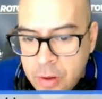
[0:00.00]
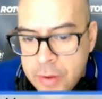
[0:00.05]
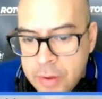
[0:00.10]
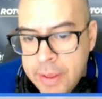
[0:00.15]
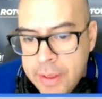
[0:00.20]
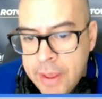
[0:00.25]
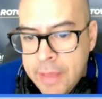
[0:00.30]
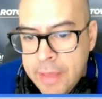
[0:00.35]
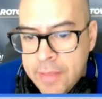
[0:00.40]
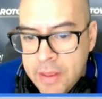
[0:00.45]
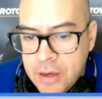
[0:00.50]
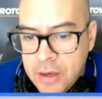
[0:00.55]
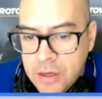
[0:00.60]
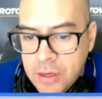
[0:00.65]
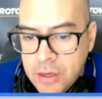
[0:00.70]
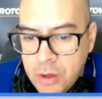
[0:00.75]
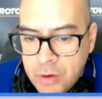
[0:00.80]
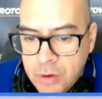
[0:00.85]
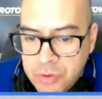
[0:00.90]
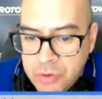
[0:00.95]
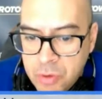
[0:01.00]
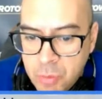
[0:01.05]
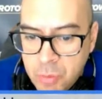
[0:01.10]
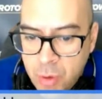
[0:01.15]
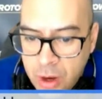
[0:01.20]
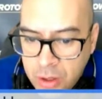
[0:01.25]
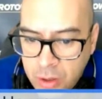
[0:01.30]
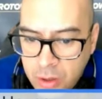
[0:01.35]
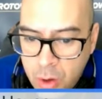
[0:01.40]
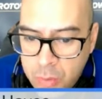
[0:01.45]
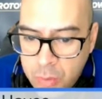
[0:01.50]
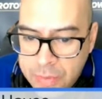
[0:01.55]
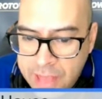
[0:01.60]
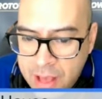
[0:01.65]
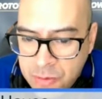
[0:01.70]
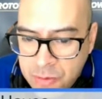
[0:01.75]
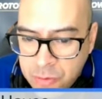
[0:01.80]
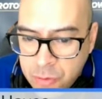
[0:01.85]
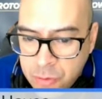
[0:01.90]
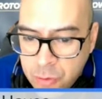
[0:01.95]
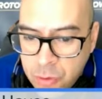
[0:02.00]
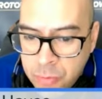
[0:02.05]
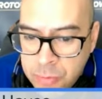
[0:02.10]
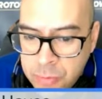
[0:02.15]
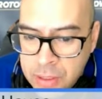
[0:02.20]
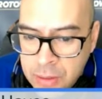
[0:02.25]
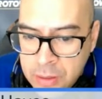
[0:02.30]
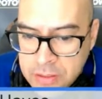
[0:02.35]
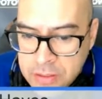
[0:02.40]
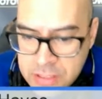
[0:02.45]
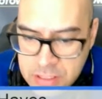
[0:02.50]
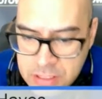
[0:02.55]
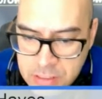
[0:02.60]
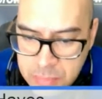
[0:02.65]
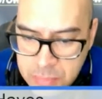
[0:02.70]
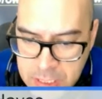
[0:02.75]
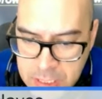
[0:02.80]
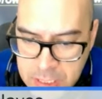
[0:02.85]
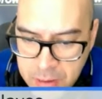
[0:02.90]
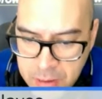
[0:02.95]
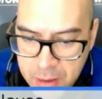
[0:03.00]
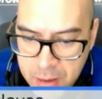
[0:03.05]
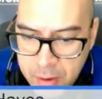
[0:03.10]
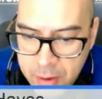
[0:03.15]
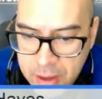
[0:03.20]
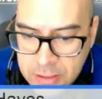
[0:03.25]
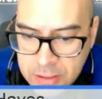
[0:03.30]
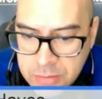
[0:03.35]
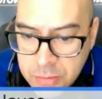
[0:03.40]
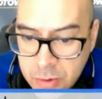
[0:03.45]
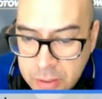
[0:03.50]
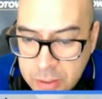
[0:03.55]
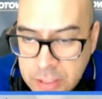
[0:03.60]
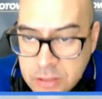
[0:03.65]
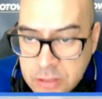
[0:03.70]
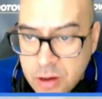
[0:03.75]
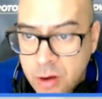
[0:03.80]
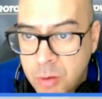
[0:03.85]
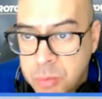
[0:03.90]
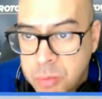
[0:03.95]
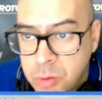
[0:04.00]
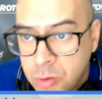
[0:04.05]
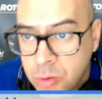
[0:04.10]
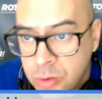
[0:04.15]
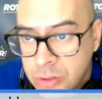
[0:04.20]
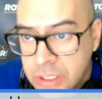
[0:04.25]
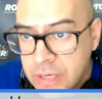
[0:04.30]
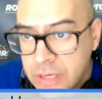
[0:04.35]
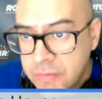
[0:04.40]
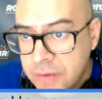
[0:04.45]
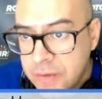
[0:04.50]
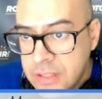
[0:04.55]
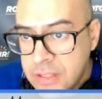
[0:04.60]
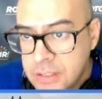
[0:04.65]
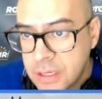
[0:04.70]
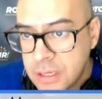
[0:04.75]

And then, you know, if you want to go with Al-Farouq Amino, this is the best spot possible against Otto Porter defense.